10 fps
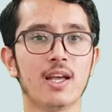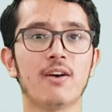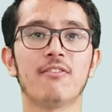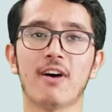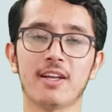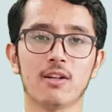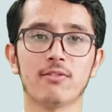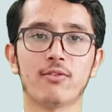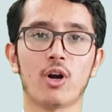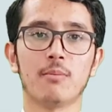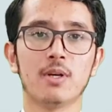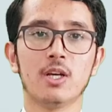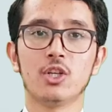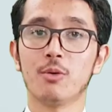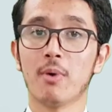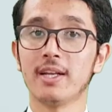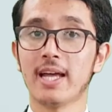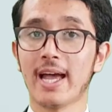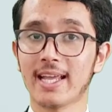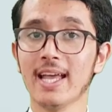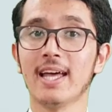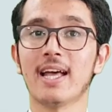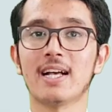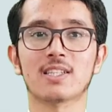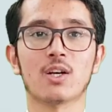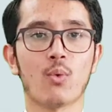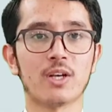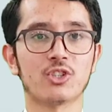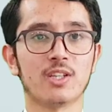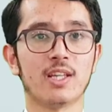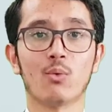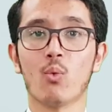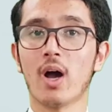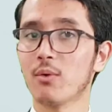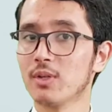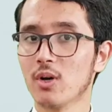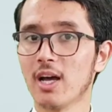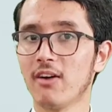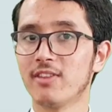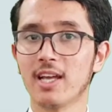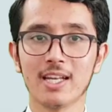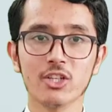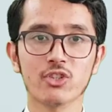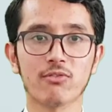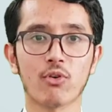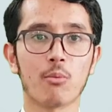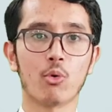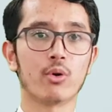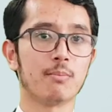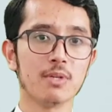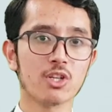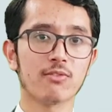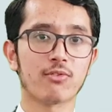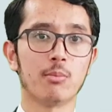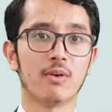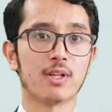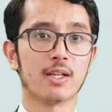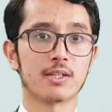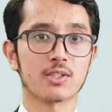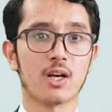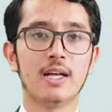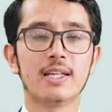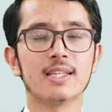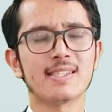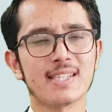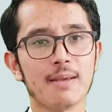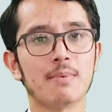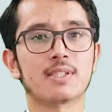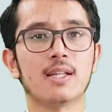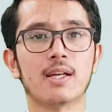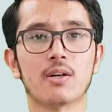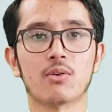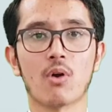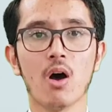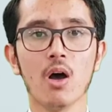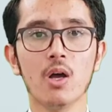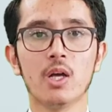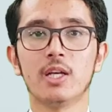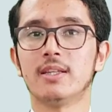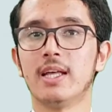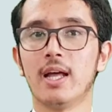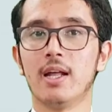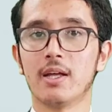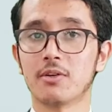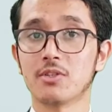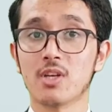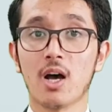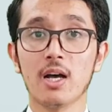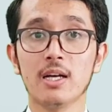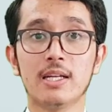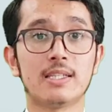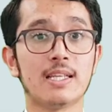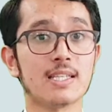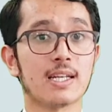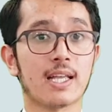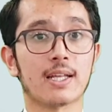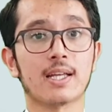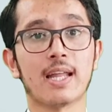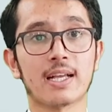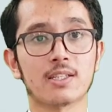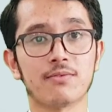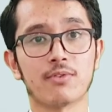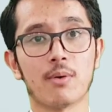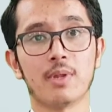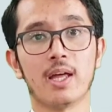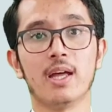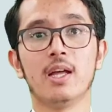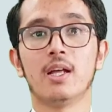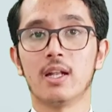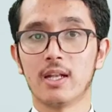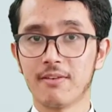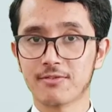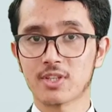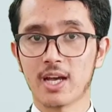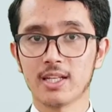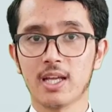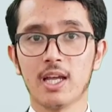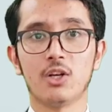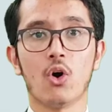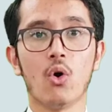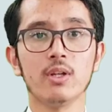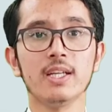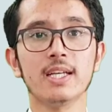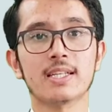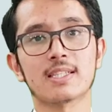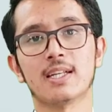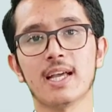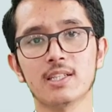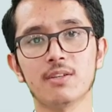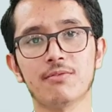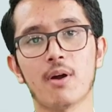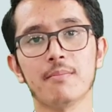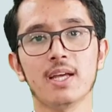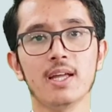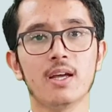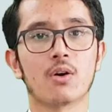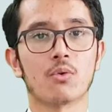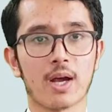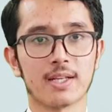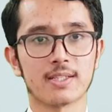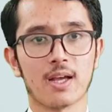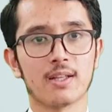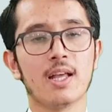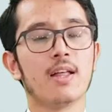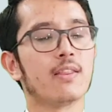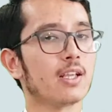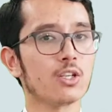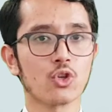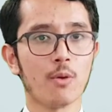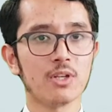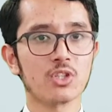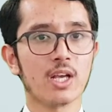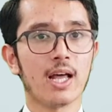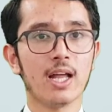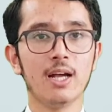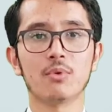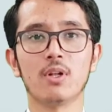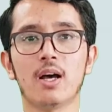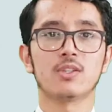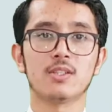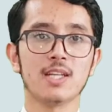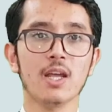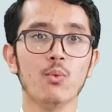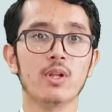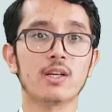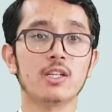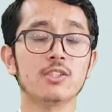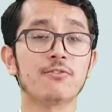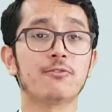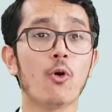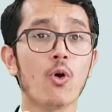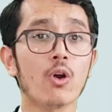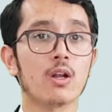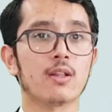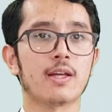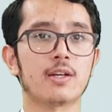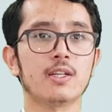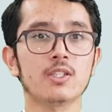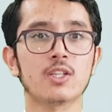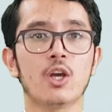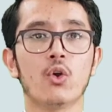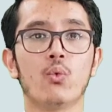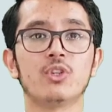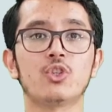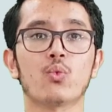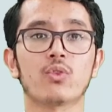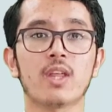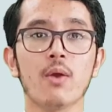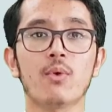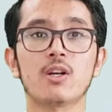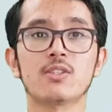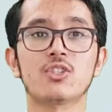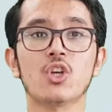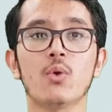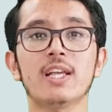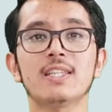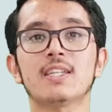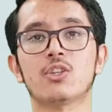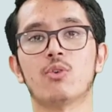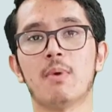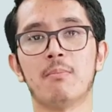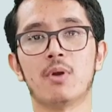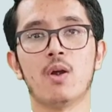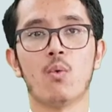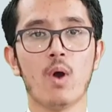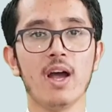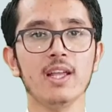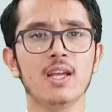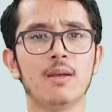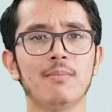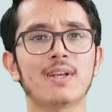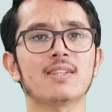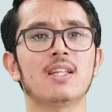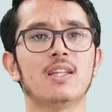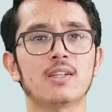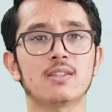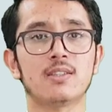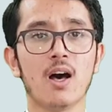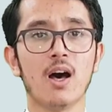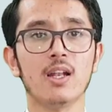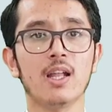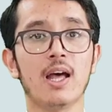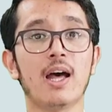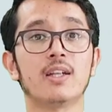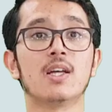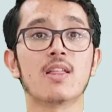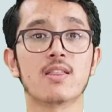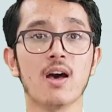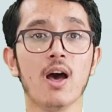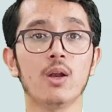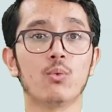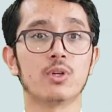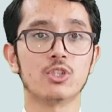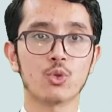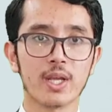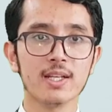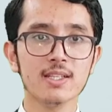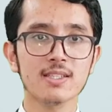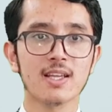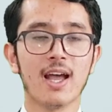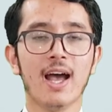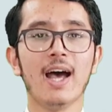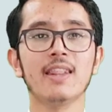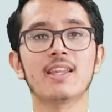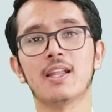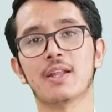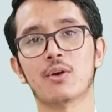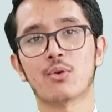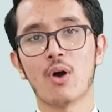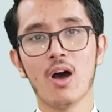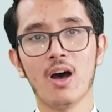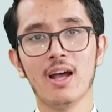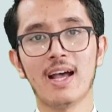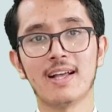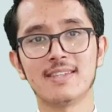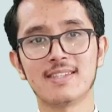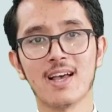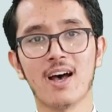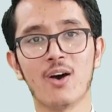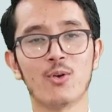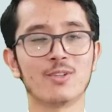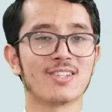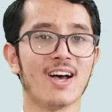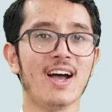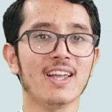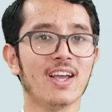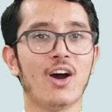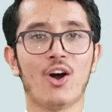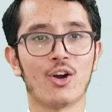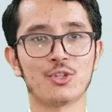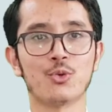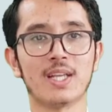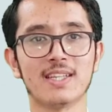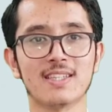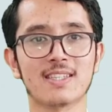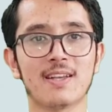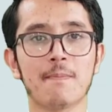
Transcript: final form. You might again ask a question that why we don't have the initial form or the middle form of the letter Za. The same as the letter Ra, the letter Za doesn't get connected from the left side. It only gets connected from the right side. Thank you so much. Alhamdulillah. Today we learned 4 letters which they were so easy to remember. Why? Because the letter Dal and Thal were twins, and the letter Ra and Za or Zai are twins.